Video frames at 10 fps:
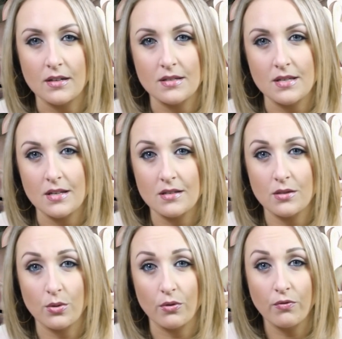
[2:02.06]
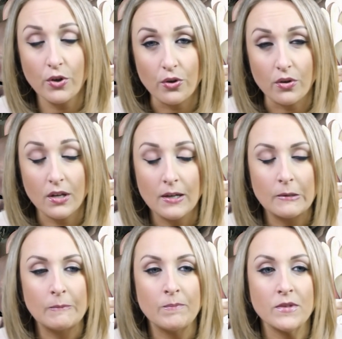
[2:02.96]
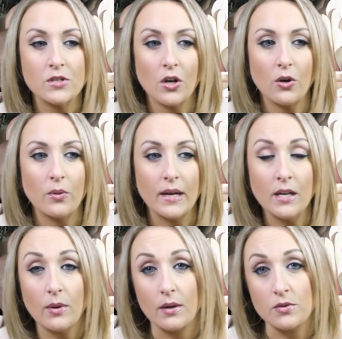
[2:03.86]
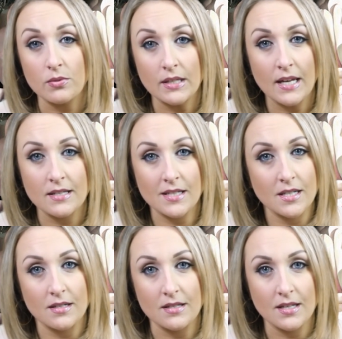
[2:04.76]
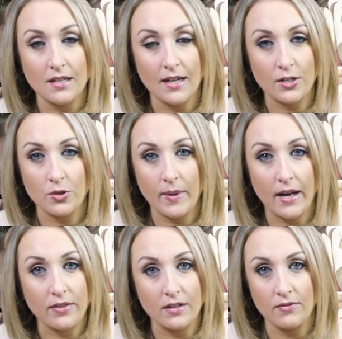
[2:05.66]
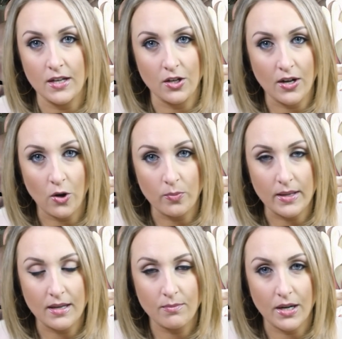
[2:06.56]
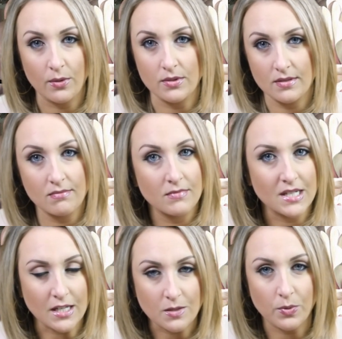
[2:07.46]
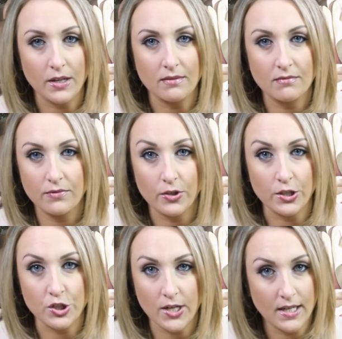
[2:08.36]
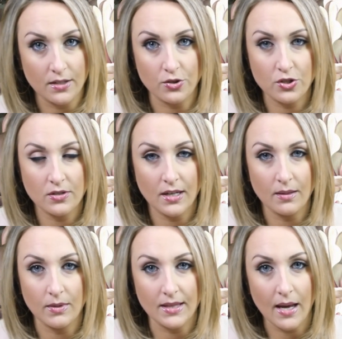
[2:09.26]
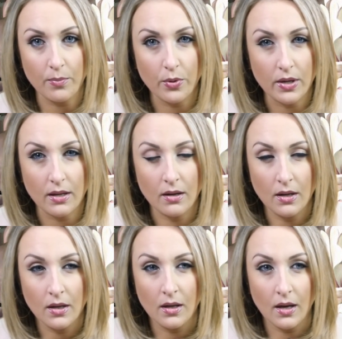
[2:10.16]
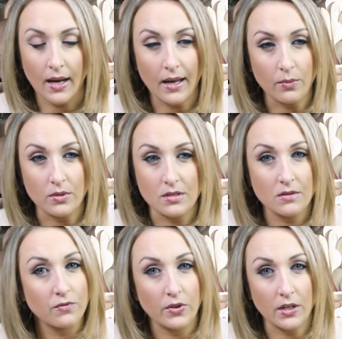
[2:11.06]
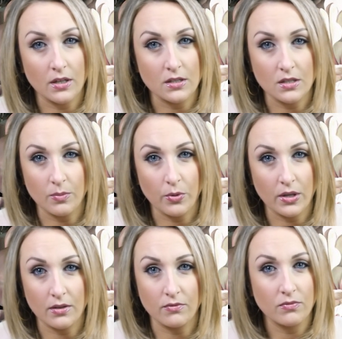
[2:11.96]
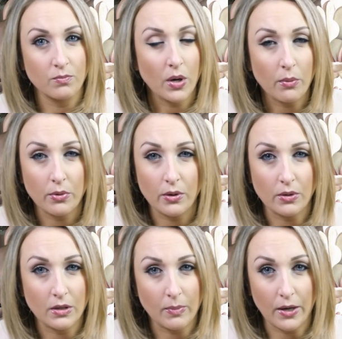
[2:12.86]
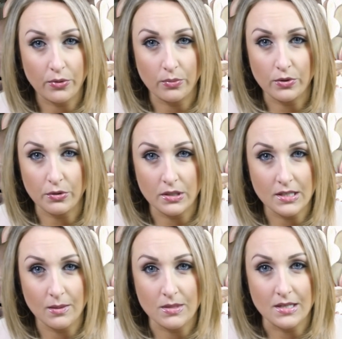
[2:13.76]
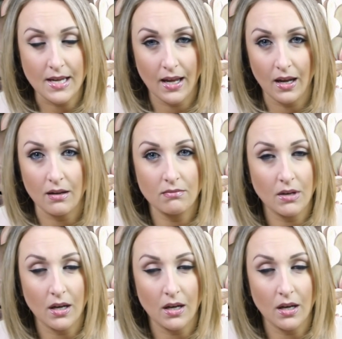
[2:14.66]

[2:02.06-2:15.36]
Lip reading: disease through food. So anyway, I was really hesitant to see a naturopath and if they could help me, but I was desperate for a change. At that point, I was flaring to the point of probably going to the bathroom 30 times a day,